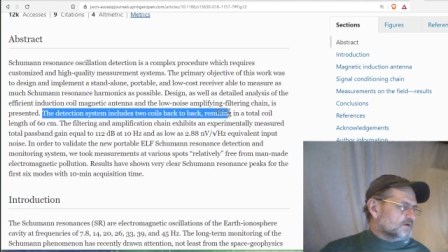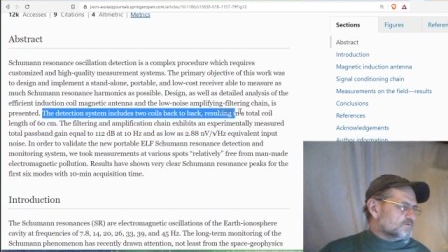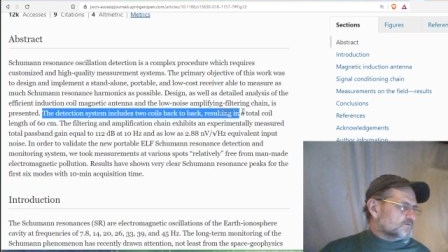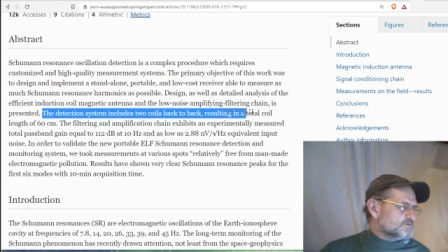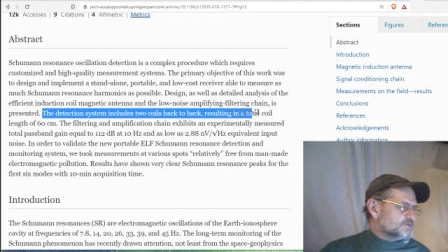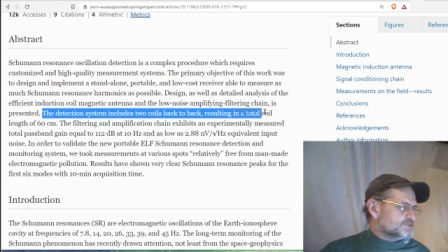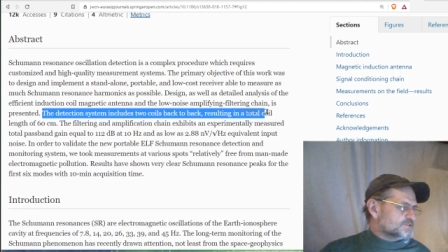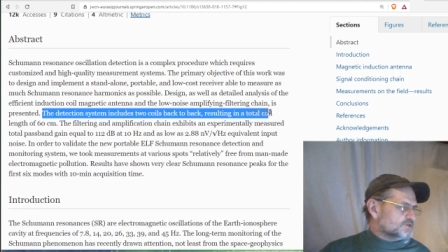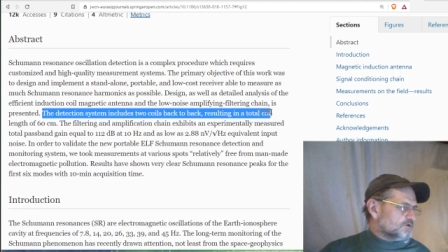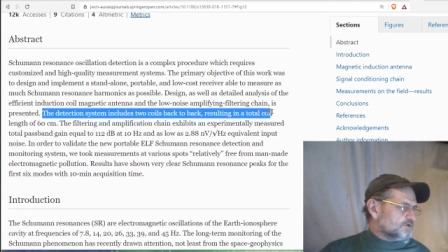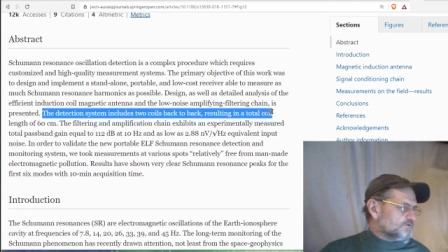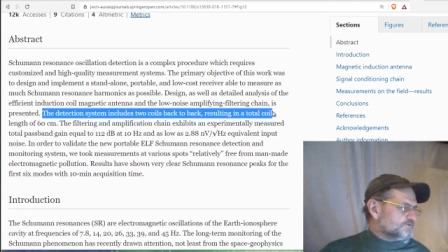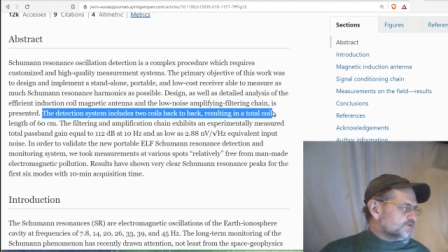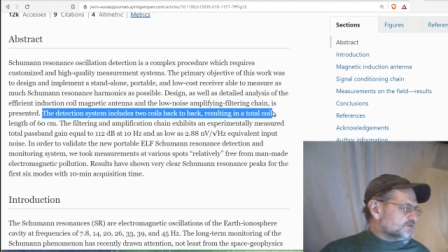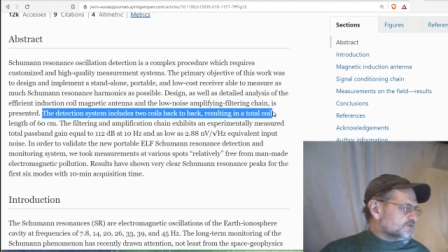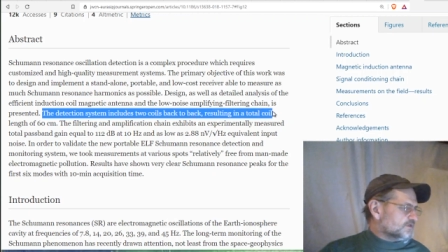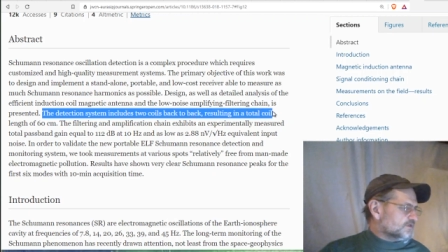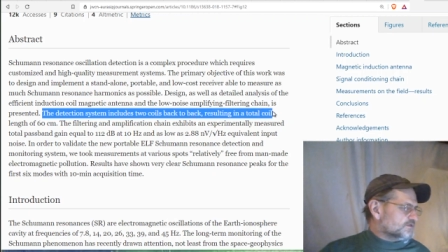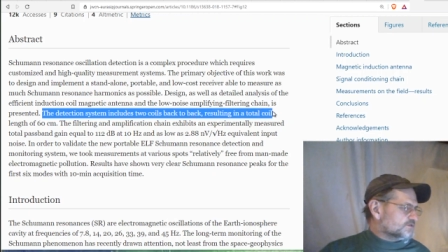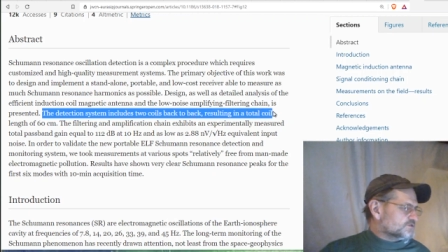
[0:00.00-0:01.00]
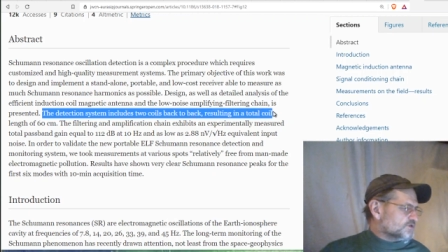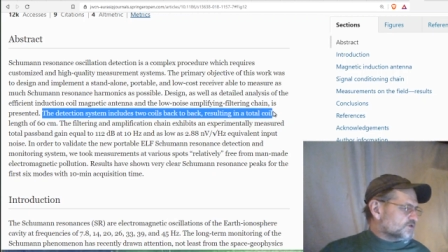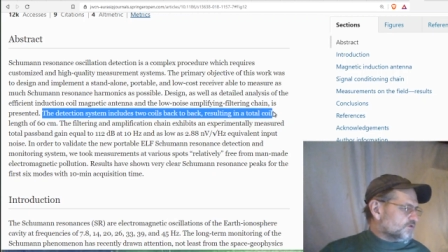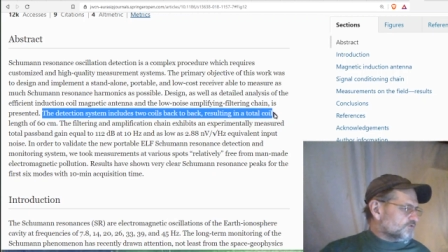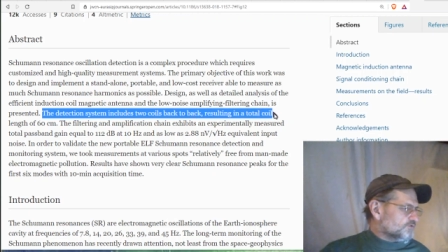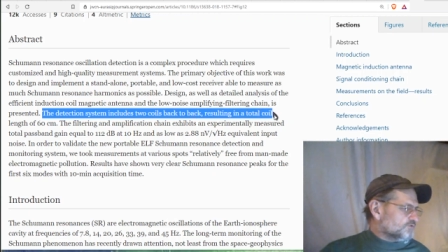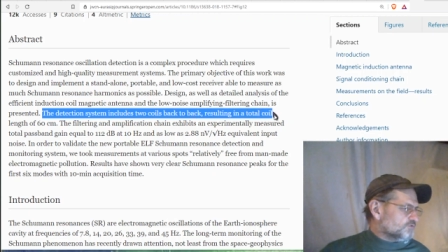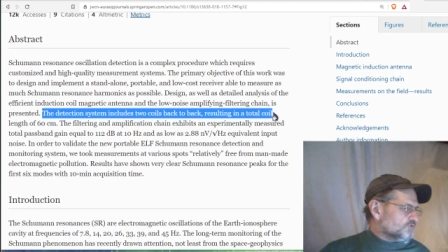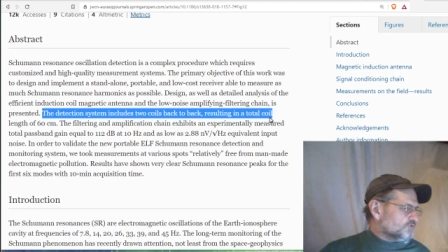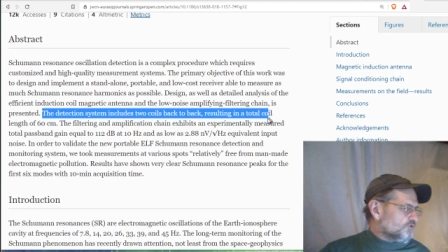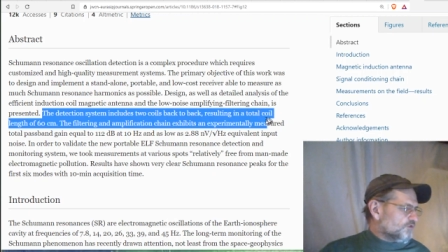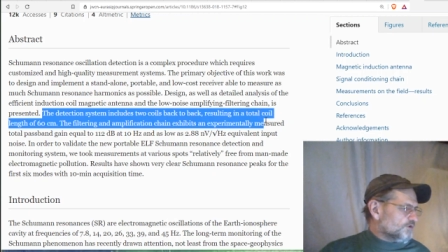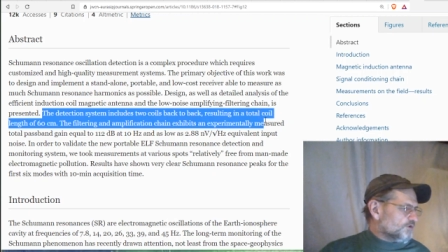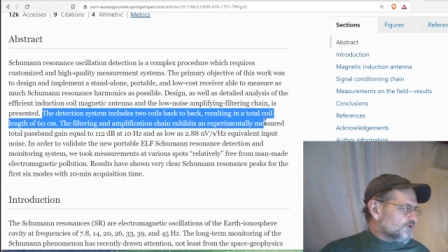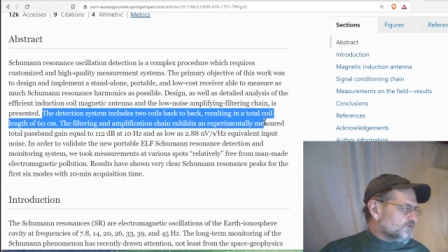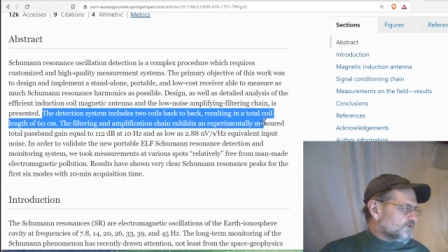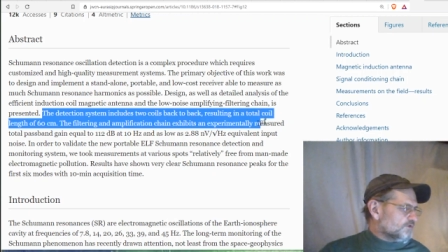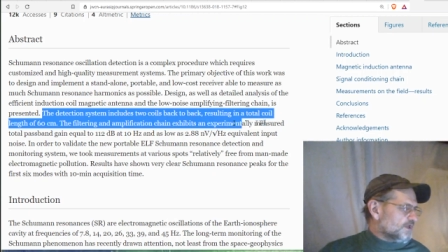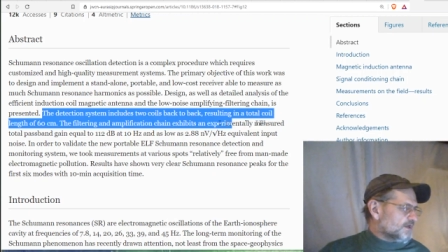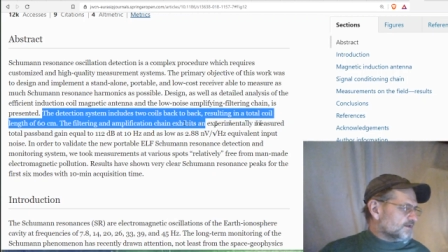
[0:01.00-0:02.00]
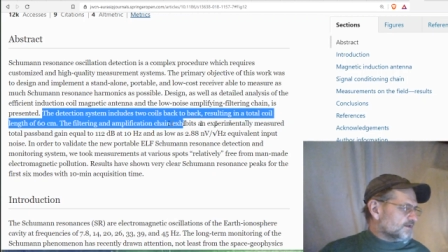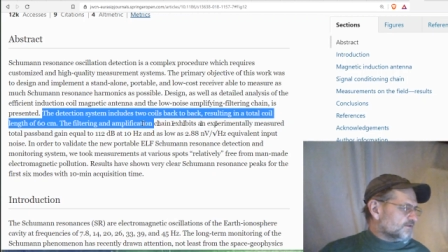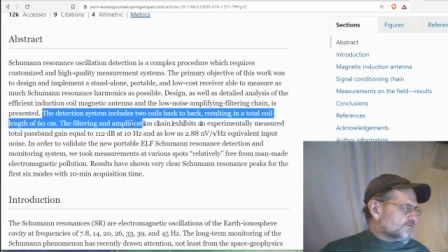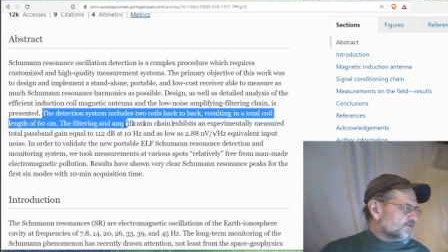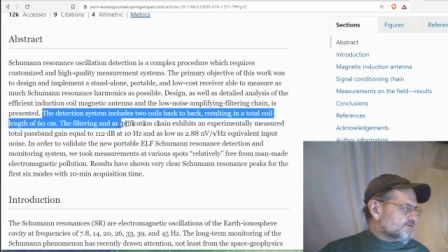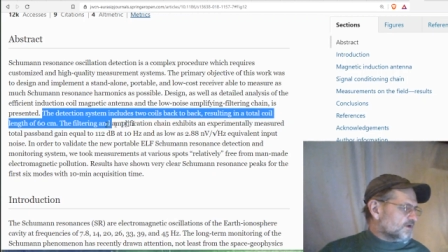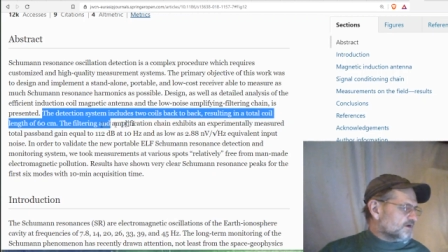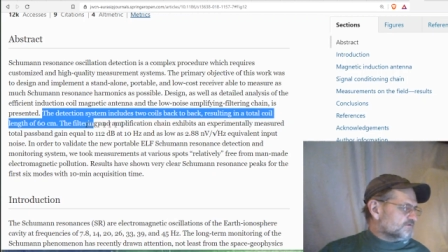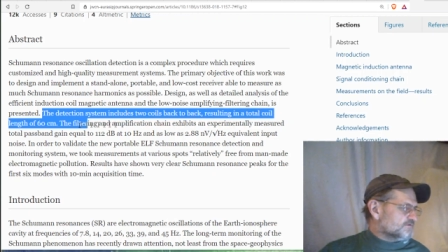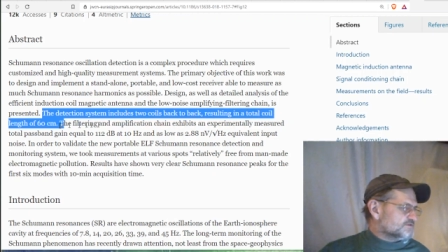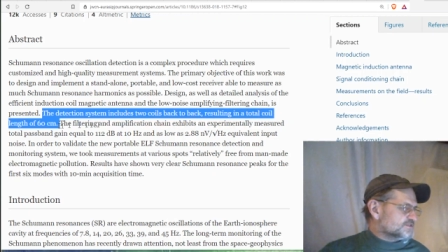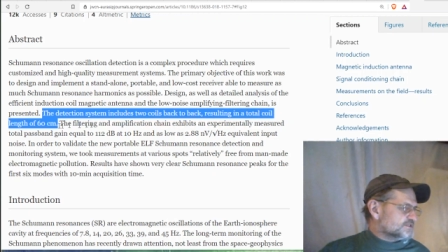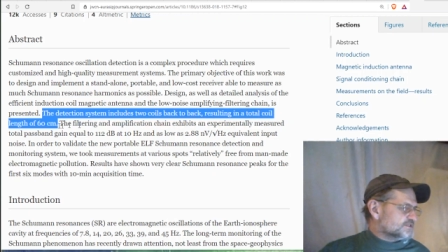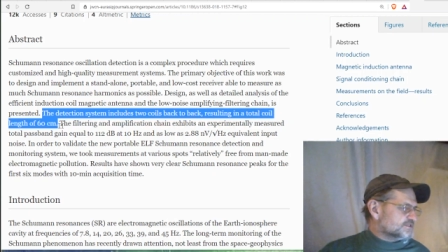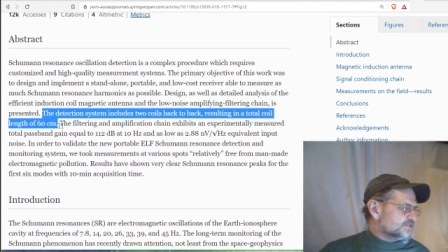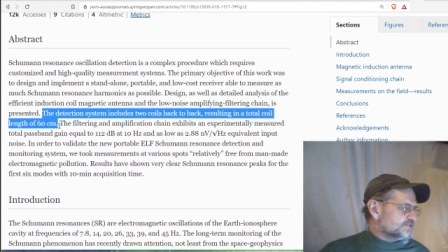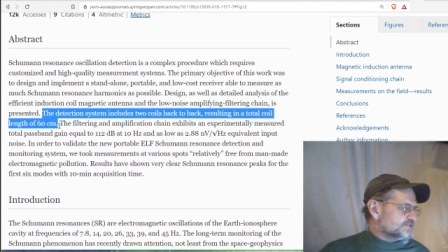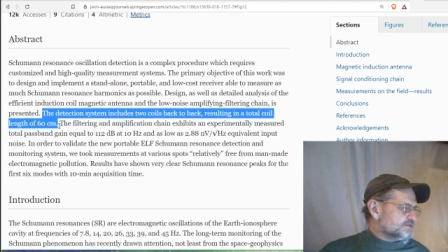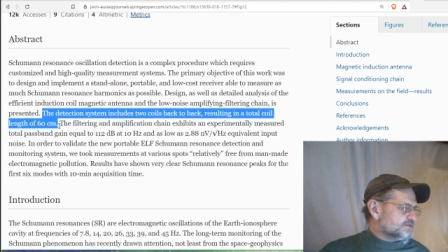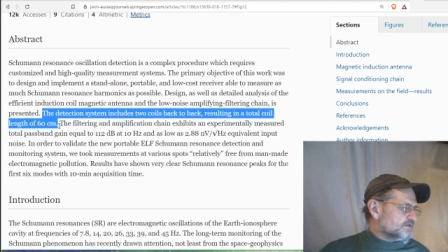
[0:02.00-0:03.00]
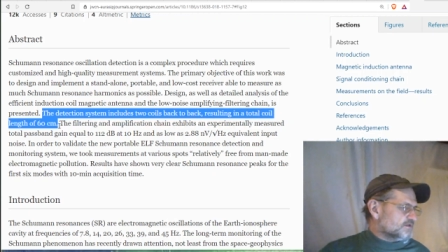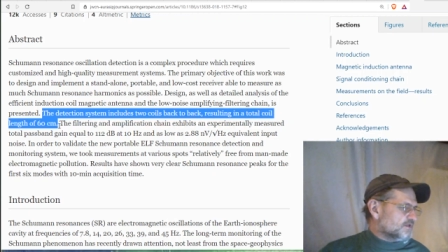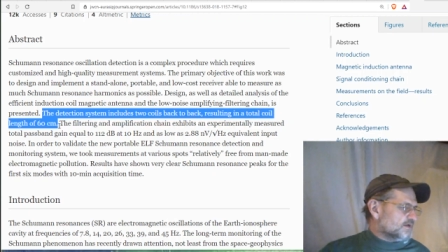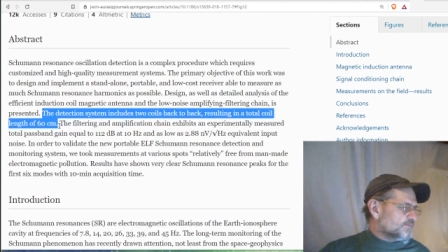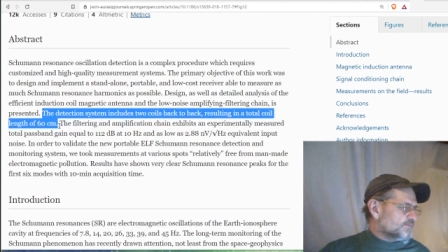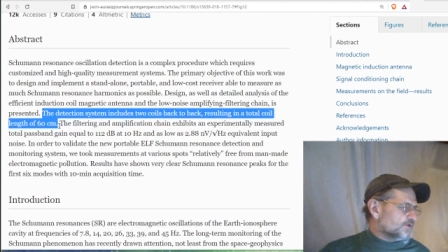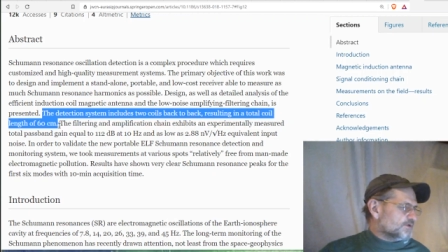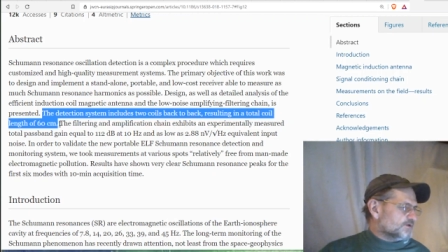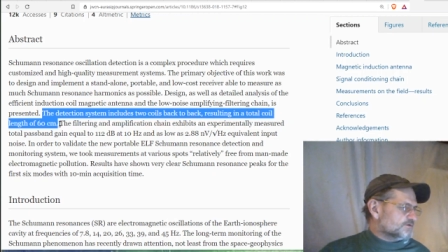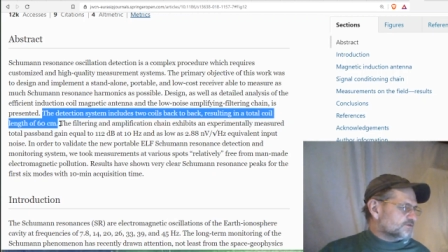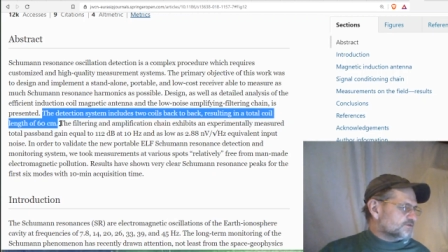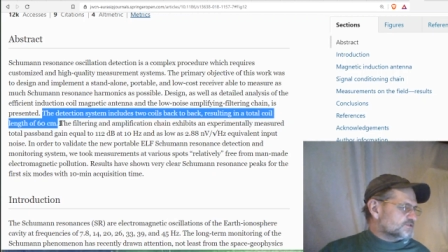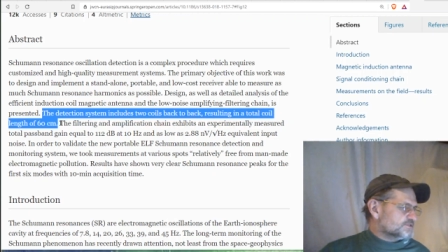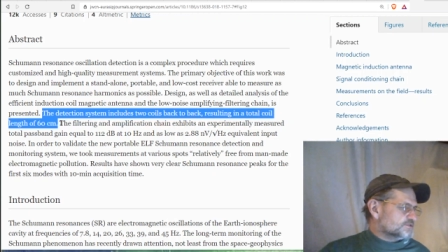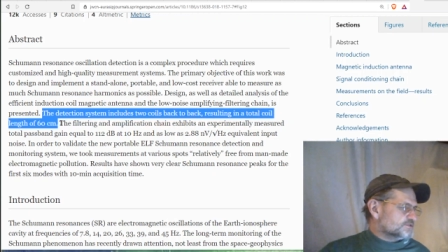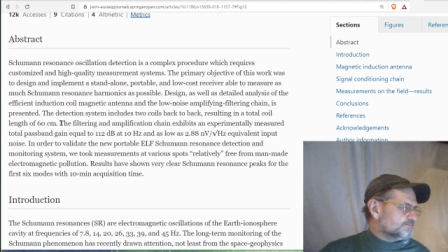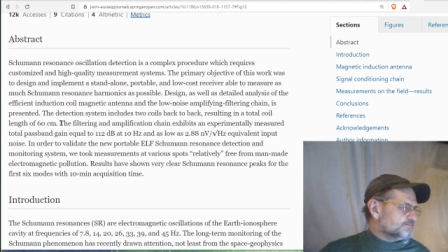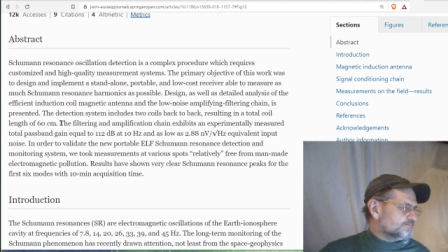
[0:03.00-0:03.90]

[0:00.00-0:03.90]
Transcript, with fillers: resulting in a total coil length of 60 kilometers.